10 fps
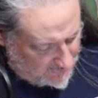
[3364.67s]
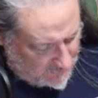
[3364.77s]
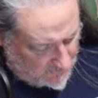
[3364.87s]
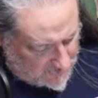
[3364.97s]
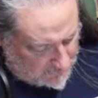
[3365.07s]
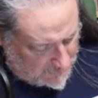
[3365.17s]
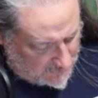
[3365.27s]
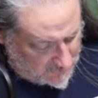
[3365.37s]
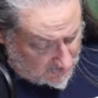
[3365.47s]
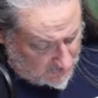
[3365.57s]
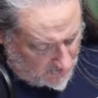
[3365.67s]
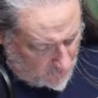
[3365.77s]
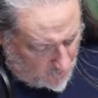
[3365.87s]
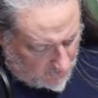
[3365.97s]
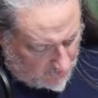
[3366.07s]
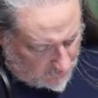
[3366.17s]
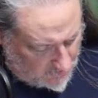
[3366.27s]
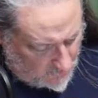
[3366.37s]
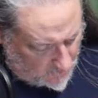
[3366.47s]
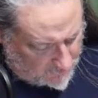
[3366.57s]
which means to know,
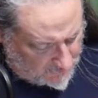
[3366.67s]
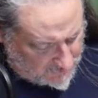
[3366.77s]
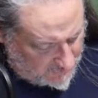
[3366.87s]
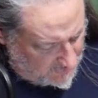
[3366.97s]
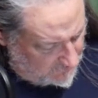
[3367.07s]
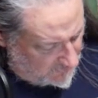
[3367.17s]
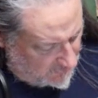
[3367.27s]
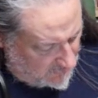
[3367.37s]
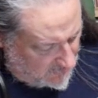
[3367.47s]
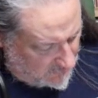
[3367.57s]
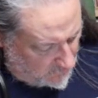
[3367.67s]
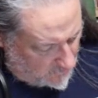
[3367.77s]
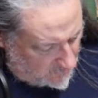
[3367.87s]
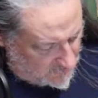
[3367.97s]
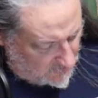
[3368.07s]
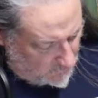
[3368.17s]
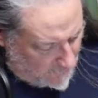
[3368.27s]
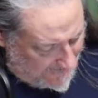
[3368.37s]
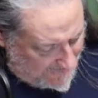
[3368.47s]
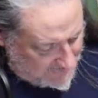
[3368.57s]
learn, or perceive. The words wise